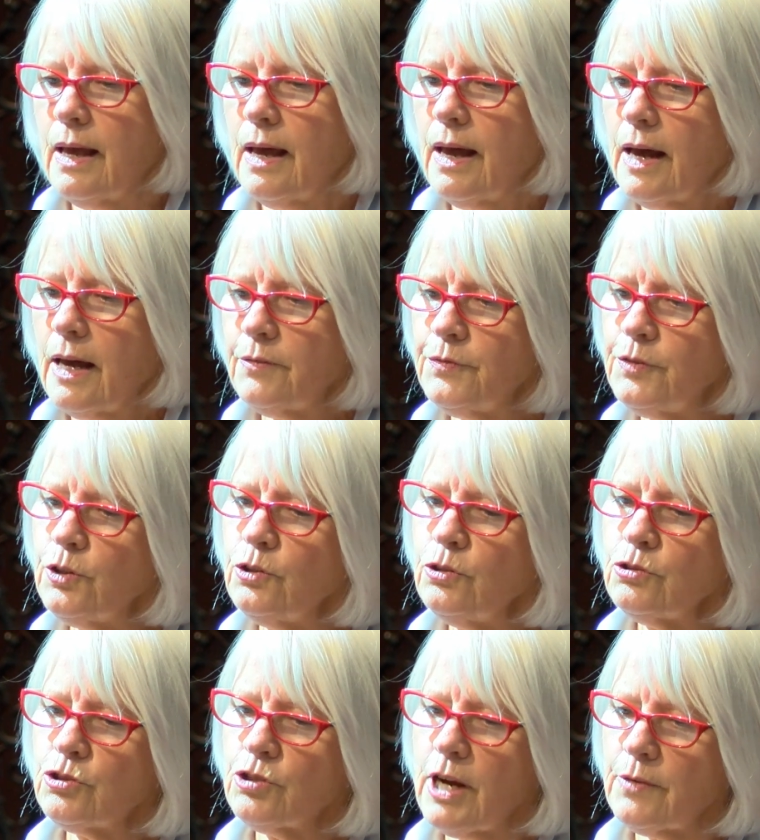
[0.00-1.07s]
Have
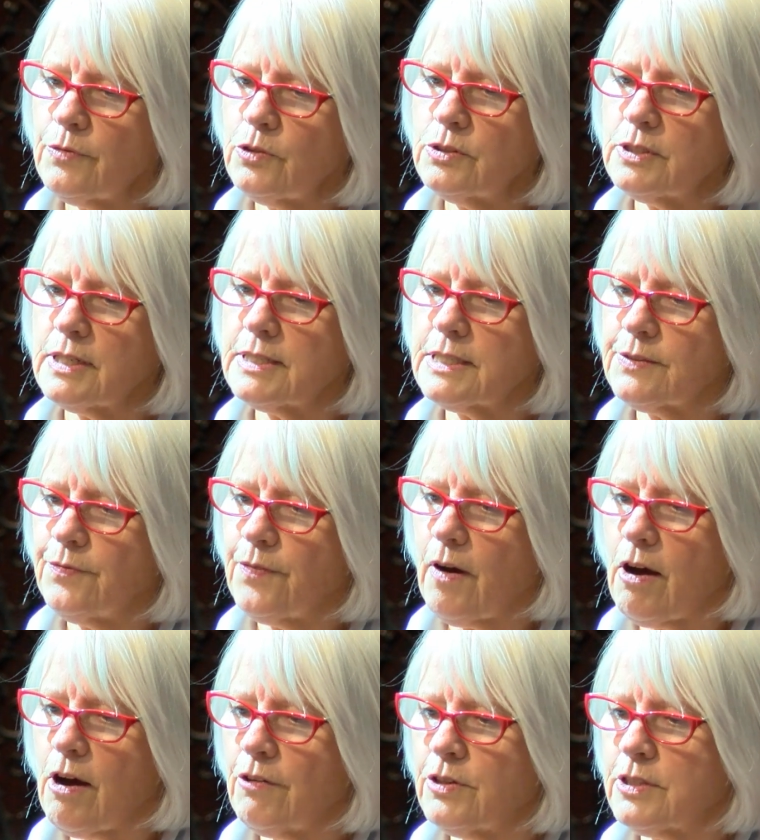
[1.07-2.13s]
you travelled as
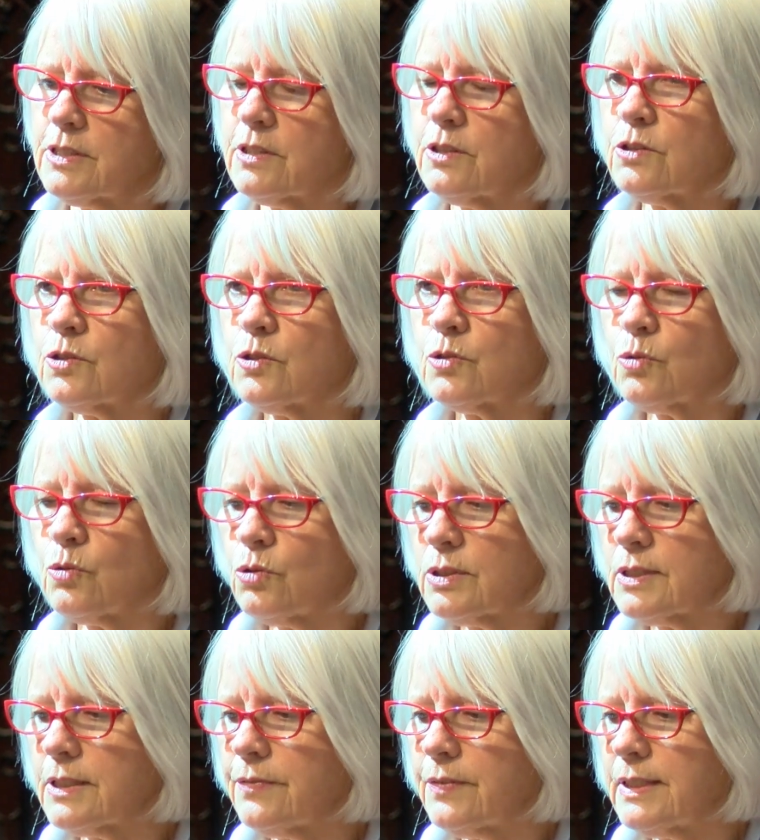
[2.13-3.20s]
far as the
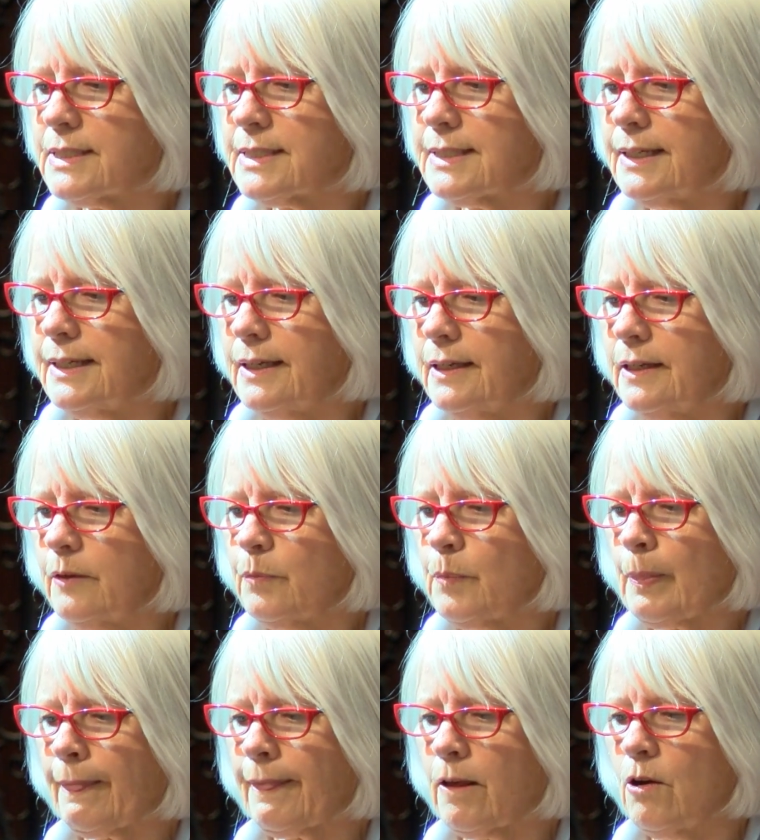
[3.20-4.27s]
source of the sea,
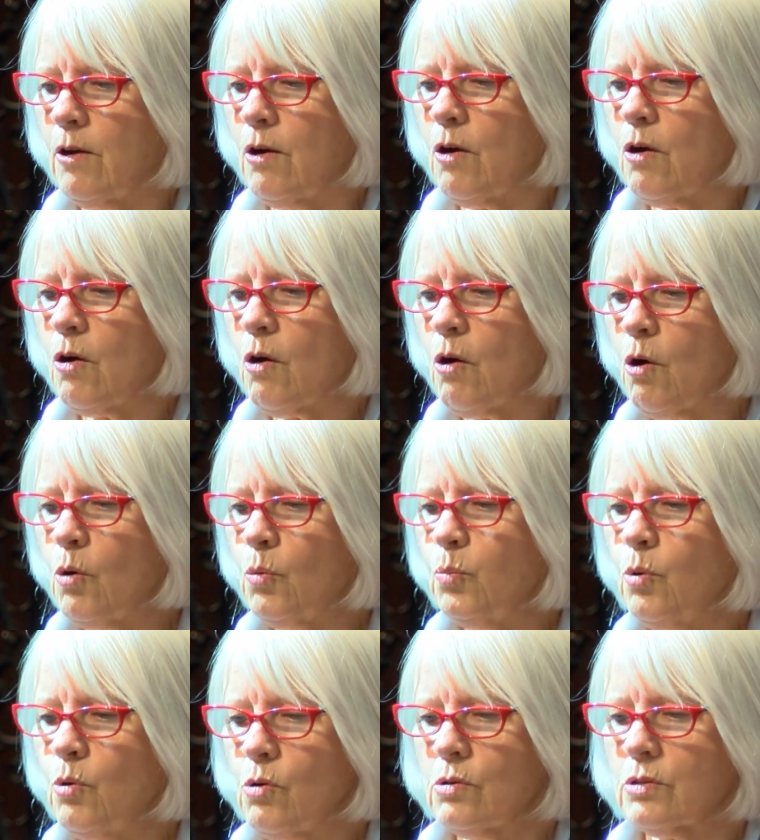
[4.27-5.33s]
or
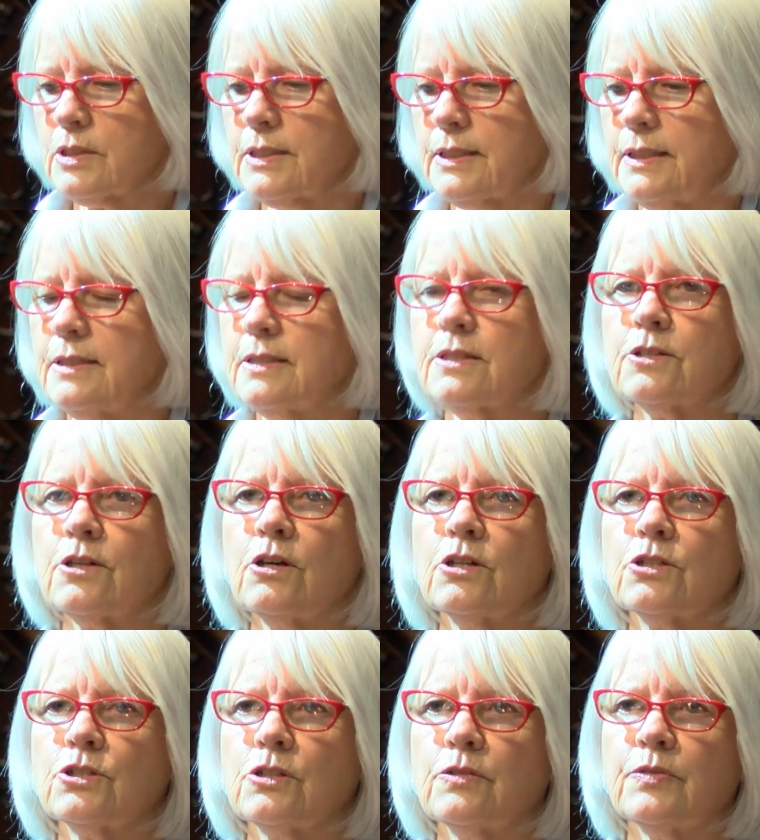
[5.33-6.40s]
walked in
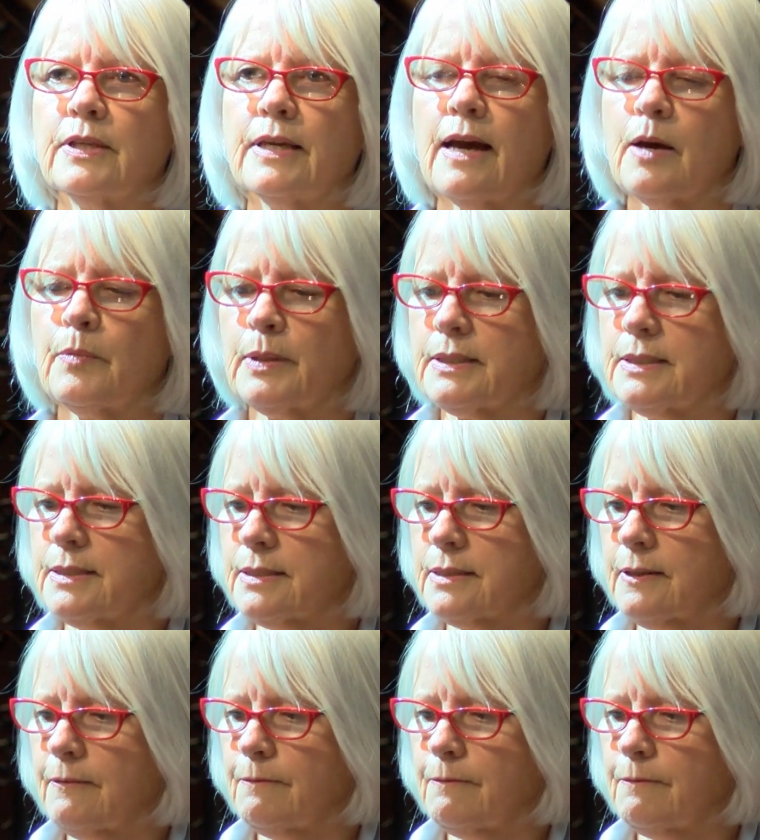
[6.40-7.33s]
search of the abyss?